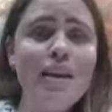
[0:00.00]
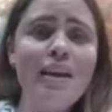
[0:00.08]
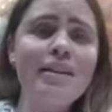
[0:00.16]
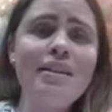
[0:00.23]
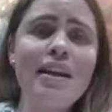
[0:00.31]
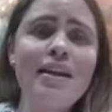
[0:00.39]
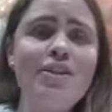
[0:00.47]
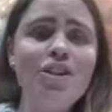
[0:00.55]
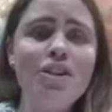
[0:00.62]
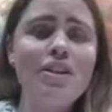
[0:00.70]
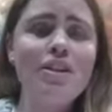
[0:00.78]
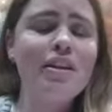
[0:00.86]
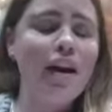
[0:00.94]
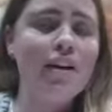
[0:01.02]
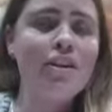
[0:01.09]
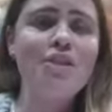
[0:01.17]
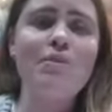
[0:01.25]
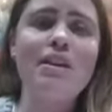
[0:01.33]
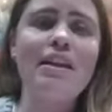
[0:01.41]
is that it's just
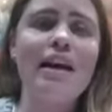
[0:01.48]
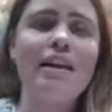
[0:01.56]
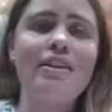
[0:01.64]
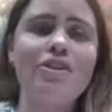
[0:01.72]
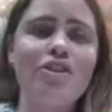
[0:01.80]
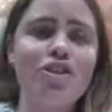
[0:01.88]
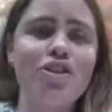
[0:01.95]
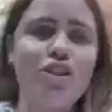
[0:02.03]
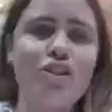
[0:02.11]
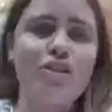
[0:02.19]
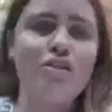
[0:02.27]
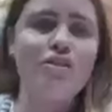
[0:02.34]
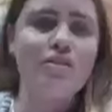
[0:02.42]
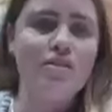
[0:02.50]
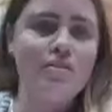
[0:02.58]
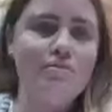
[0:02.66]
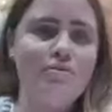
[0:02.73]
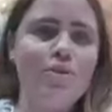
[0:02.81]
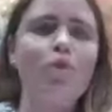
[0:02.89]
encouragement and it's just
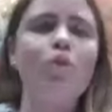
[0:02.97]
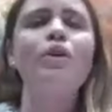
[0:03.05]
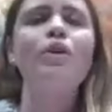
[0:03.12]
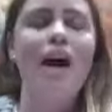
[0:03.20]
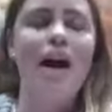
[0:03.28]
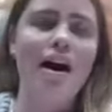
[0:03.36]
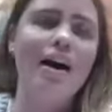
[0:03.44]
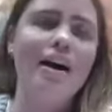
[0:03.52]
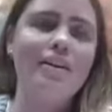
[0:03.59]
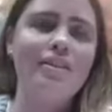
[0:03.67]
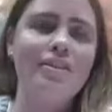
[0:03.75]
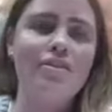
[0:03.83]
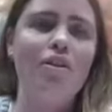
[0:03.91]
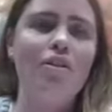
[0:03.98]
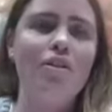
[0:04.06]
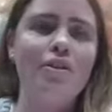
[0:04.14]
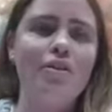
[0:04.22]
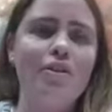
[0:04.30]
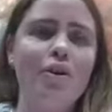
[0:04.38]
good art,
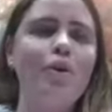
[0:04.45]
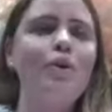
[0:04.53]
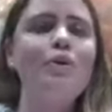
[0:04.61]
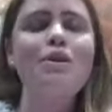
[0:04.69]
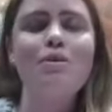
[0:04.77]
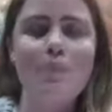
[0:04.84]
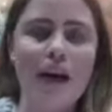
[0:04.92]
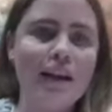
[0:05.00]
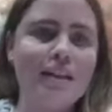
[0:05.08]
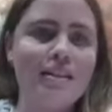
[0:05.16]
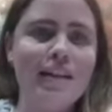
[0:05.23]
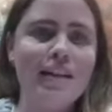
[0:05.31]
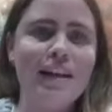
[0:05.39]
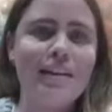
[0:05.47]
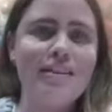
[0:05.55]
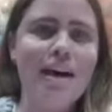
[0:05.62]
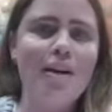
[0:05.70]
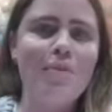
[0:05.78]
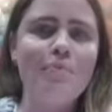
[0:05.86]
not who's the best.
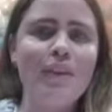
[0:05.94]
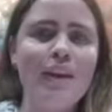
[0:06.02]
And